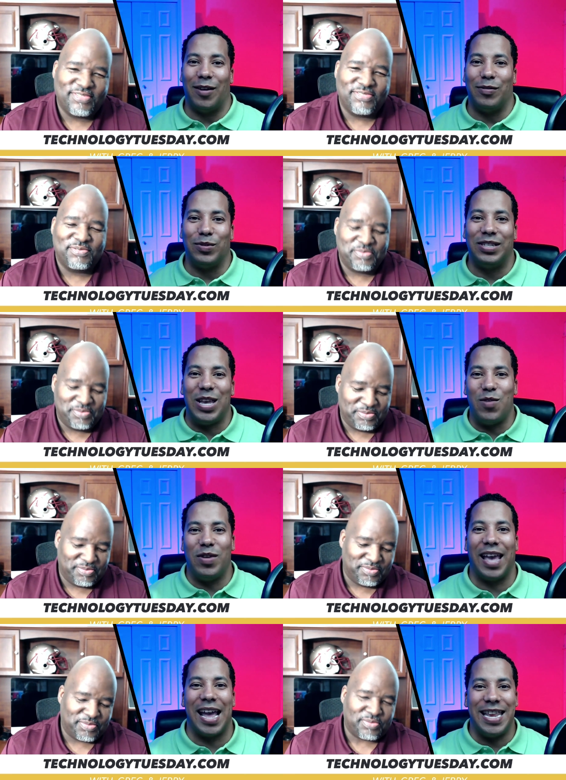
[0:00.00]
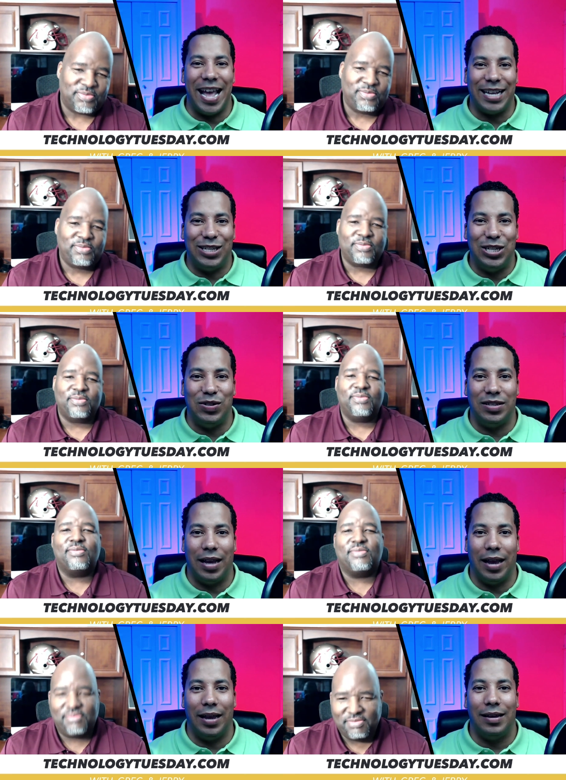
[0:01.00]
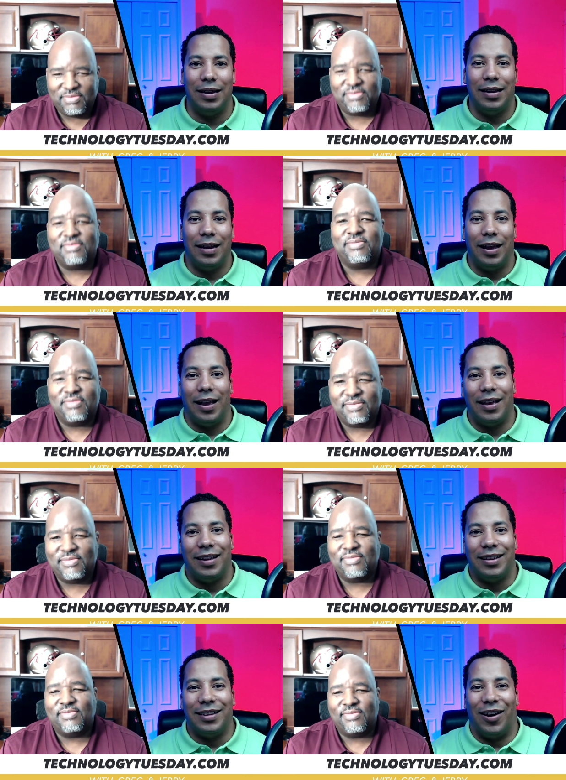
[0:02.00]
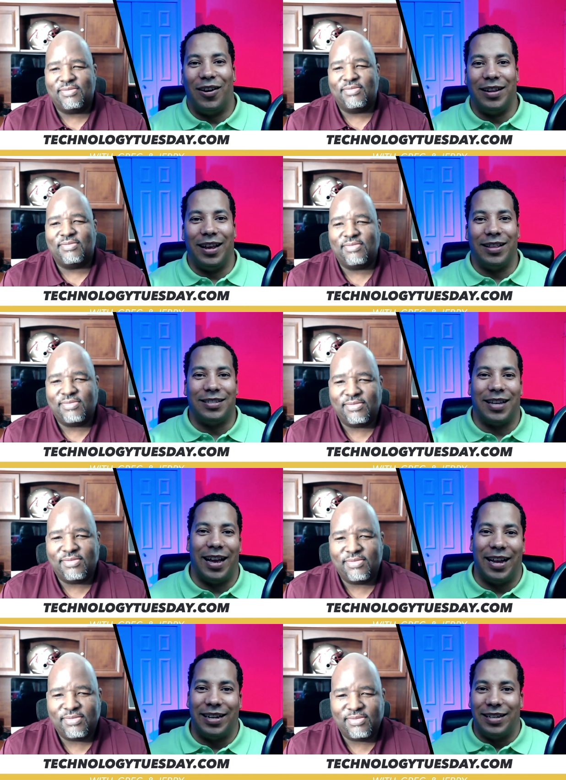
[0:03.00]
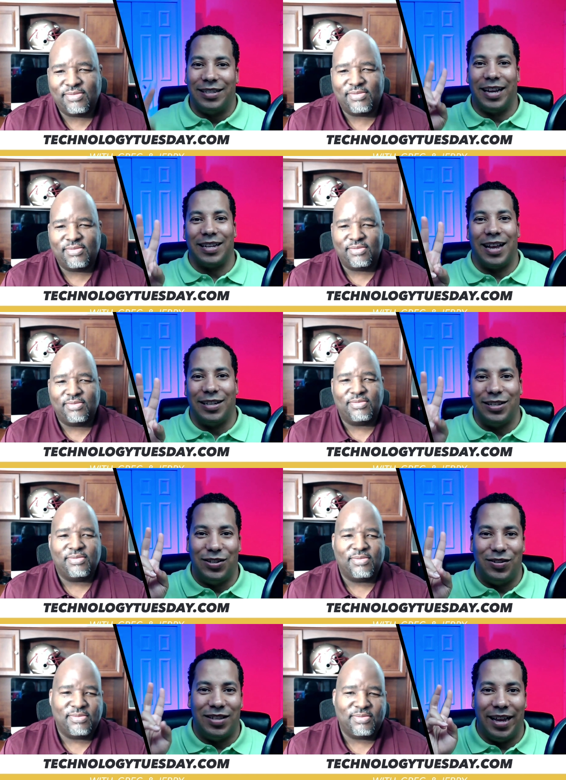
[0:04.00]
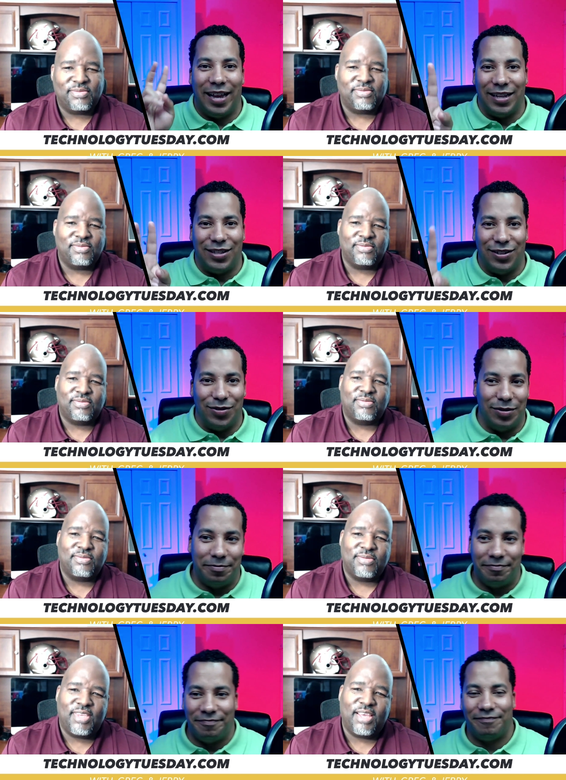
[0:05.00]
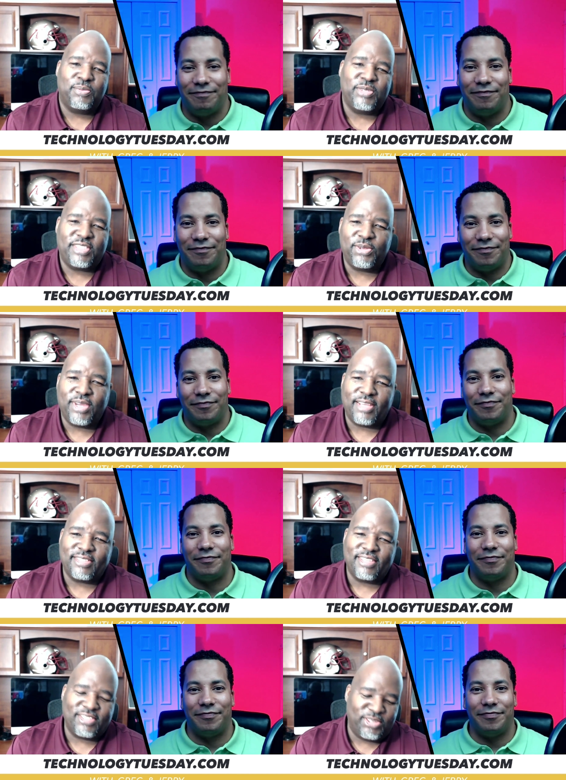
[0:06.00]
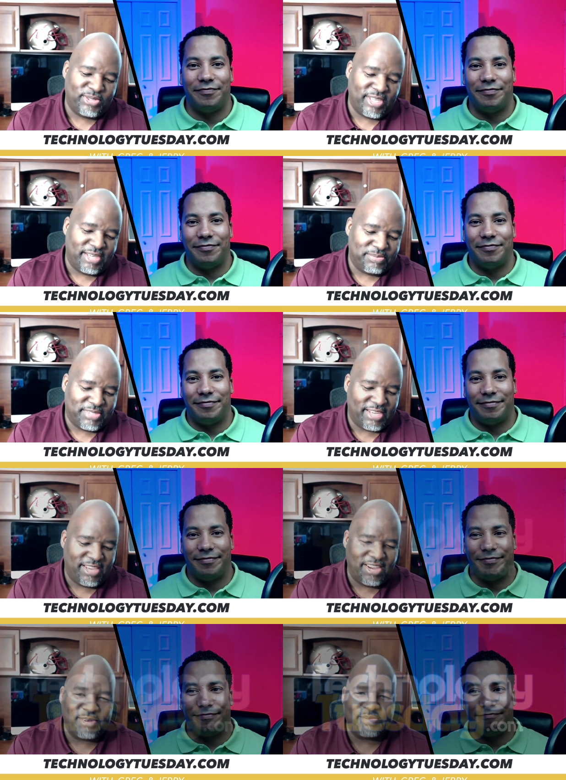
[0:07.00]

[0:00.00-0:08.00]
Speaker 1: I'll, we'll see you again next Tuesday on the other side, Technology Tuesday at 2.
Speaker 2: Yep. we will see you guys next Tuesday. Take care.